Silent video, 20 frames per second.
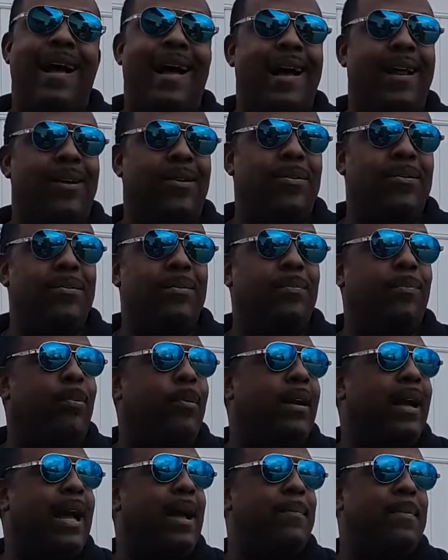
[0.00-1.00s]

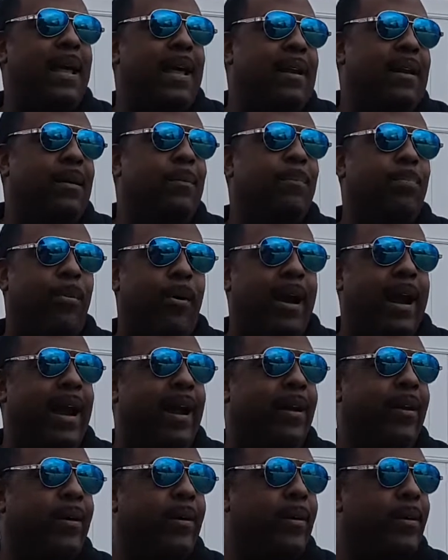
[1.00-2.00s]
I'm not a
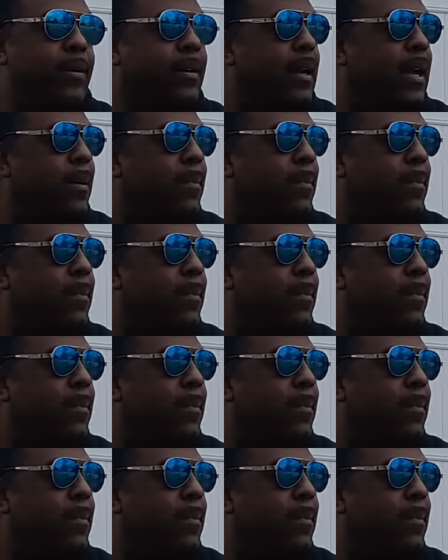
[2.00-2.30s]
bragger.